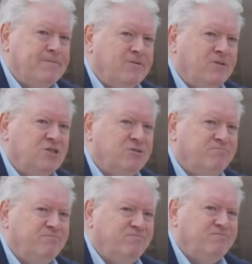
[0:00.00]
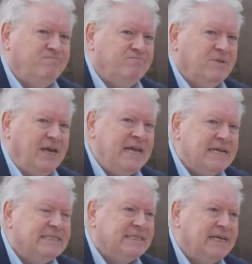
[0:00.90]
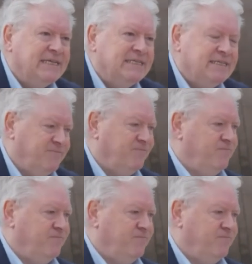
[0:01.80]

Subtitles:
that's, in a sense,